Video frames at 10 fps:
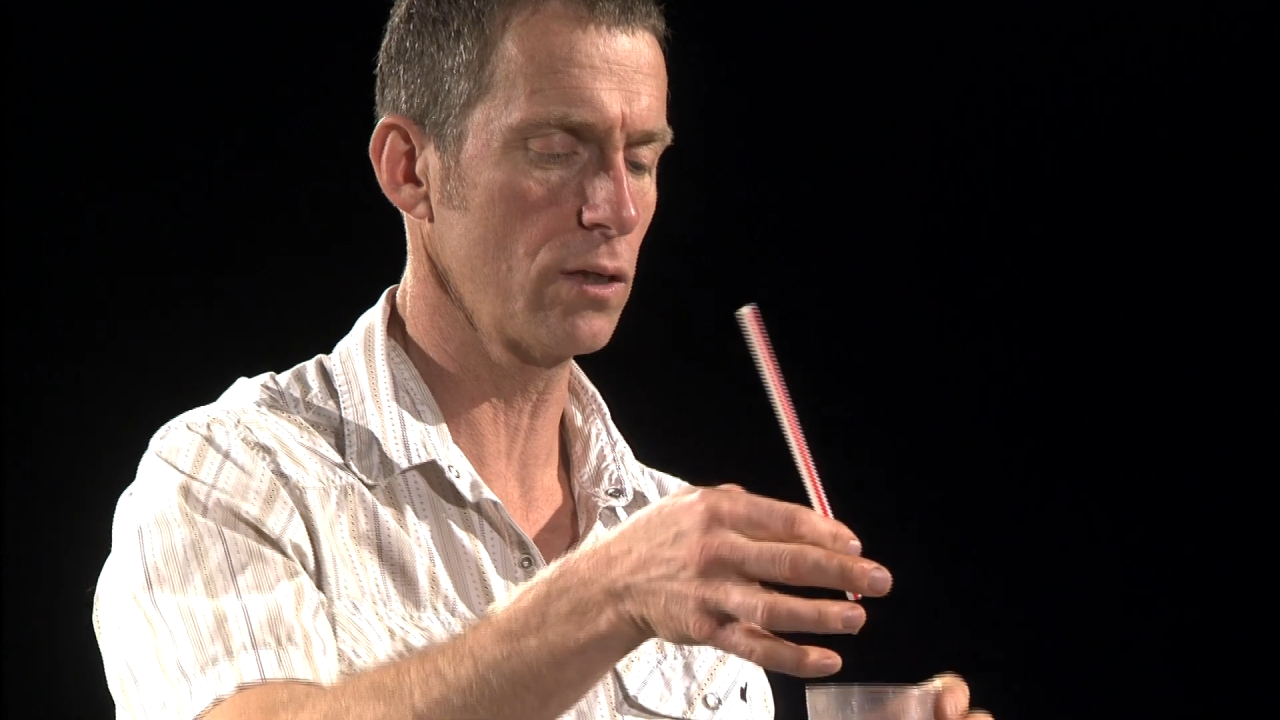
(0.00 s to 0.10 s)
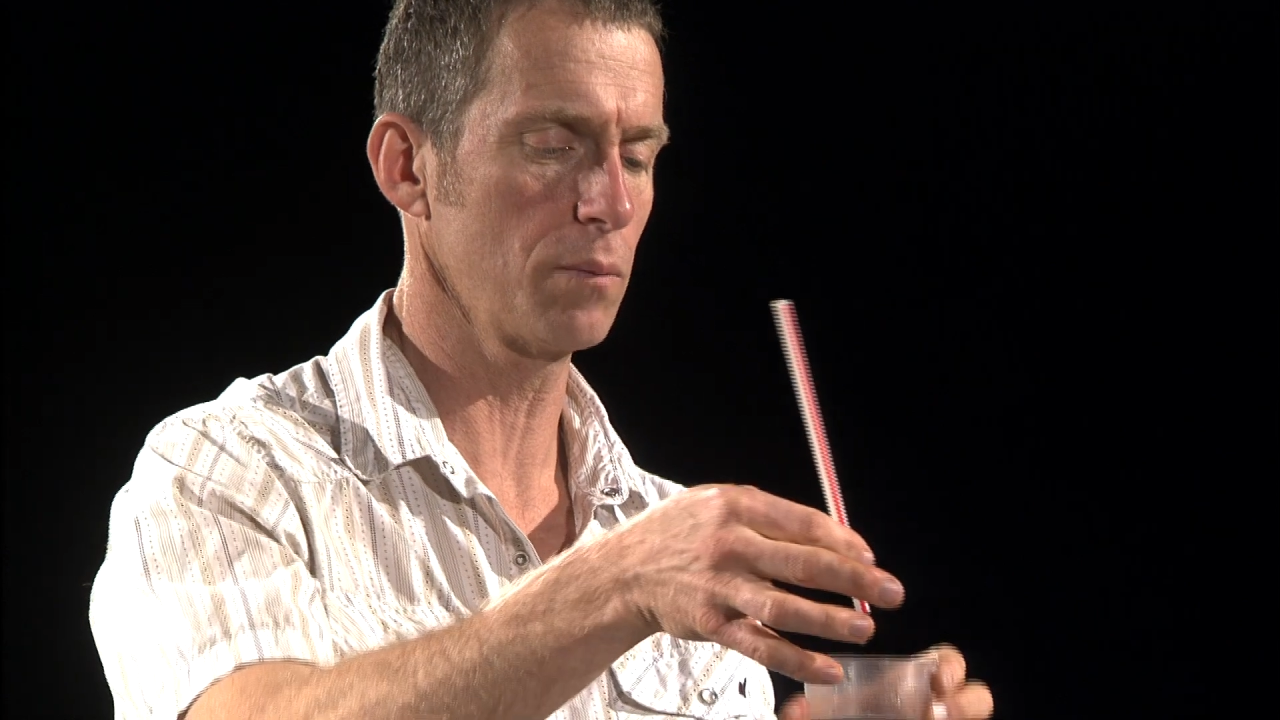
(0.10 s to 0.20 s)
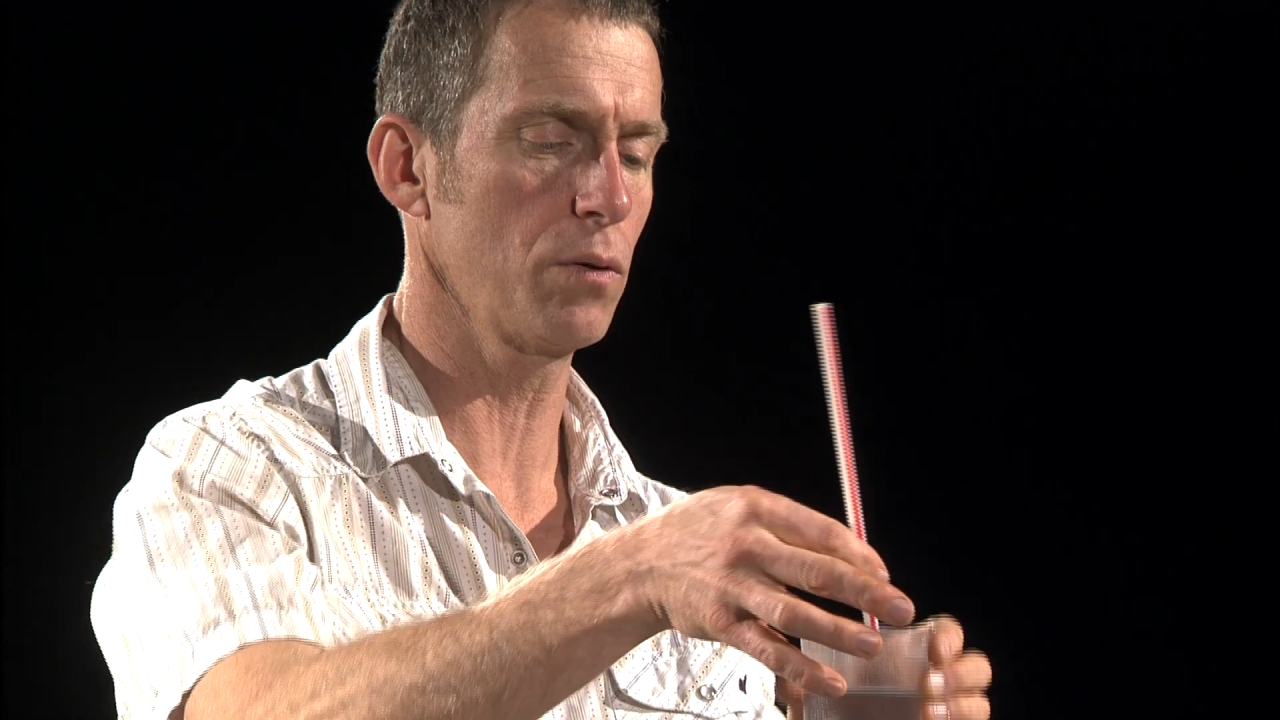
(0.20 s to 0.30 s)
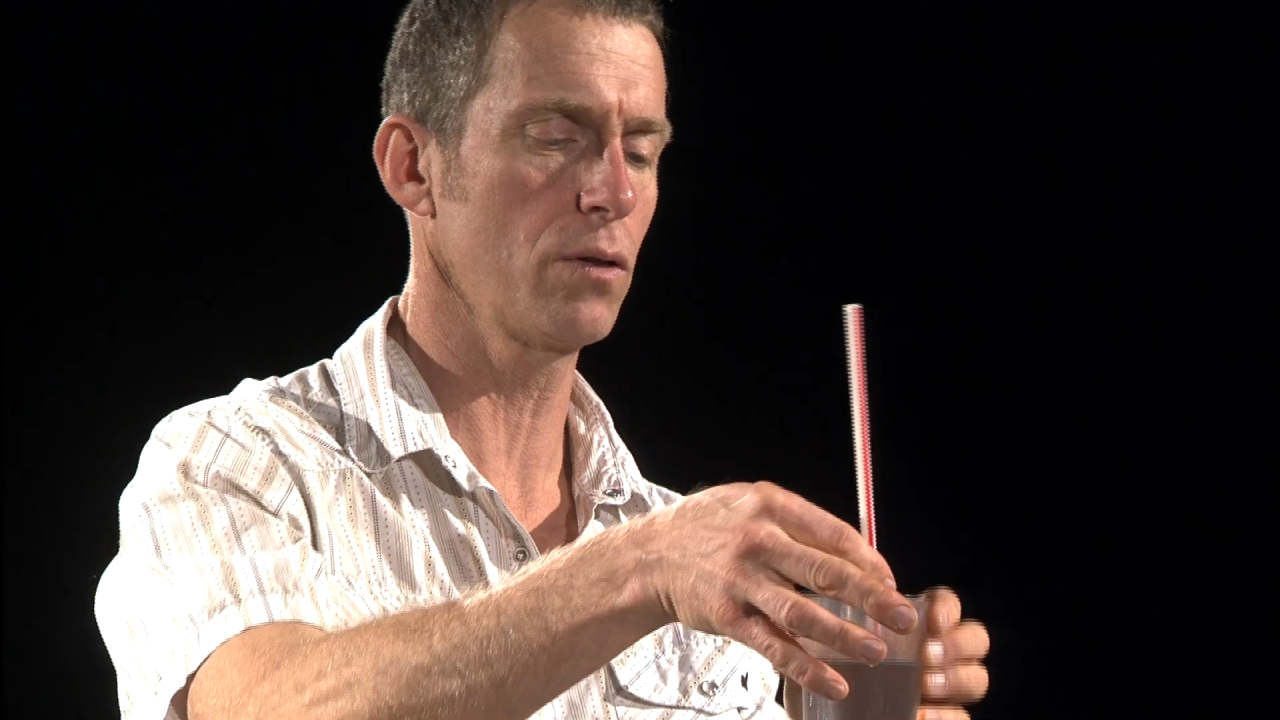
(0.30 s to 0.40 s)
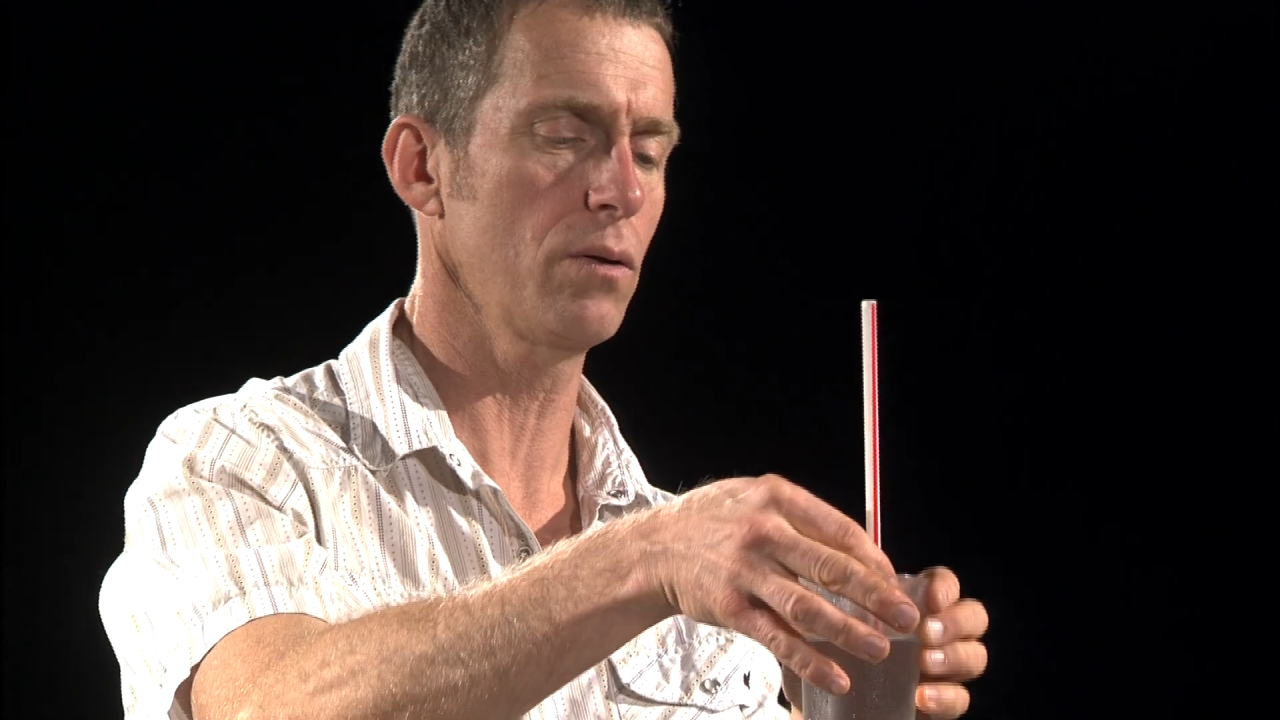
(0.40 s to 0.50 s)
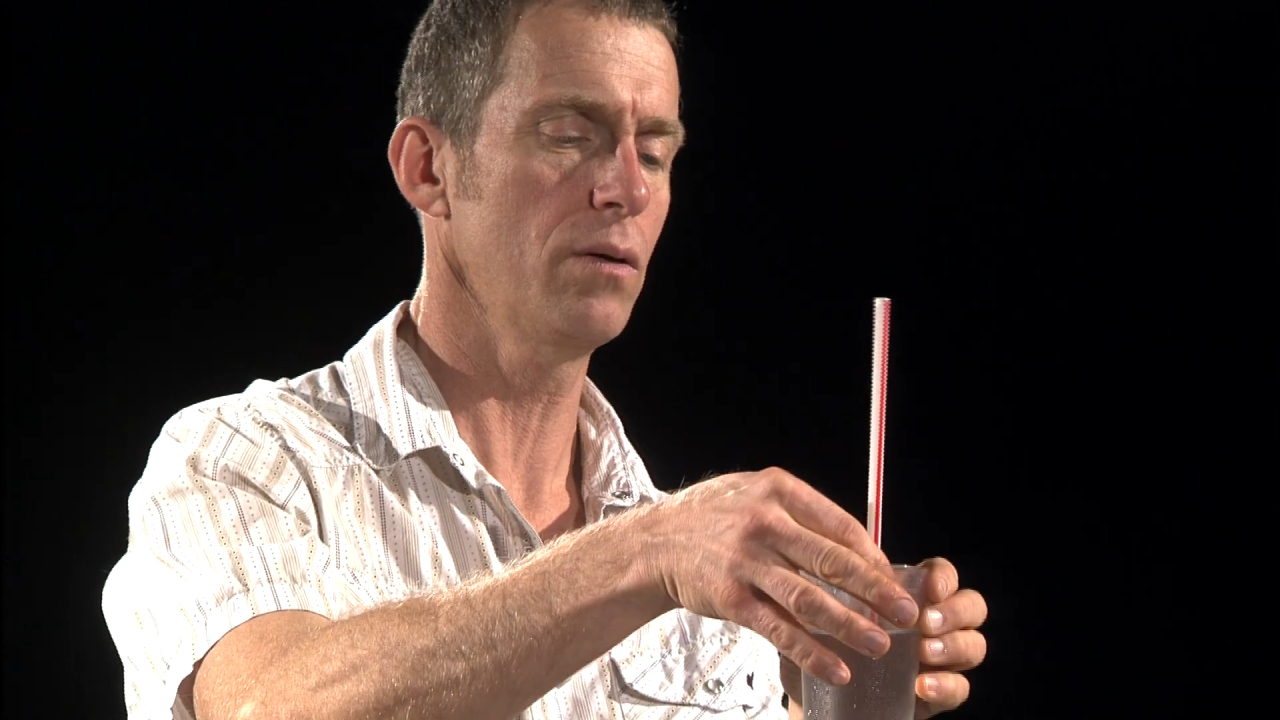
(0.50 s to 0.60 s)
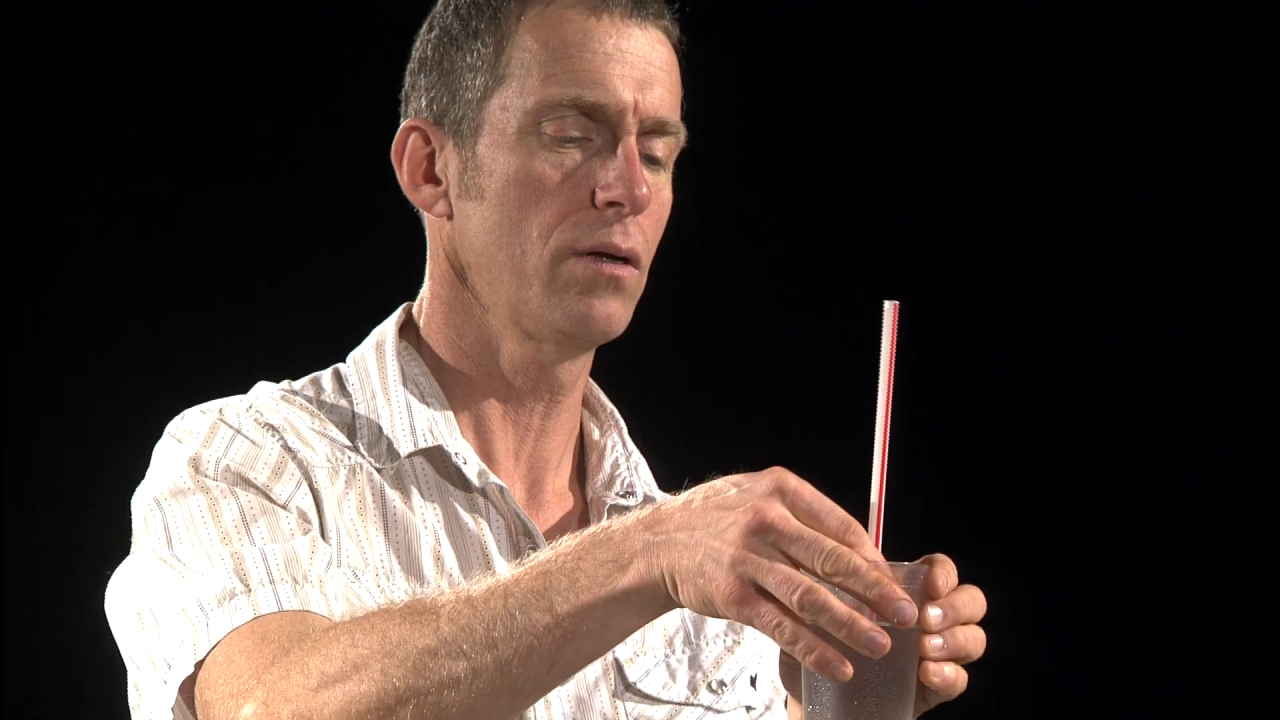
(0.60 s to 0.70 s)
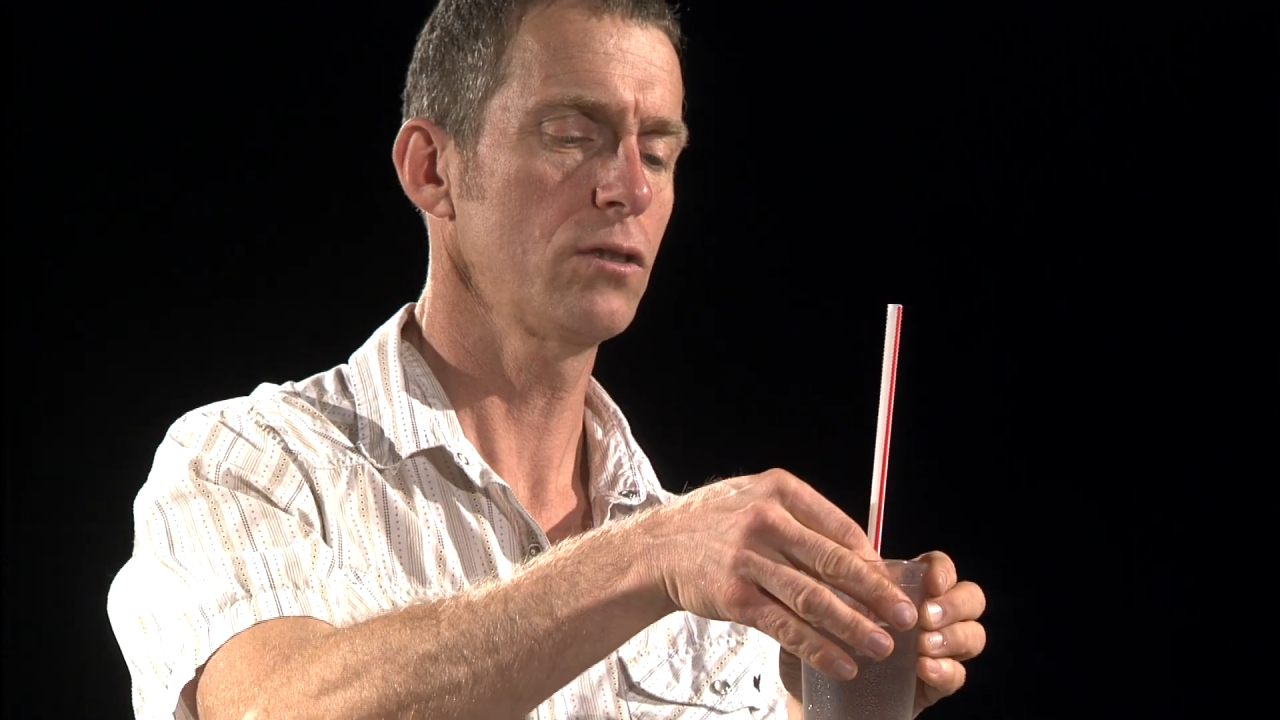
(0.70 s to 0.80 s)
So you put the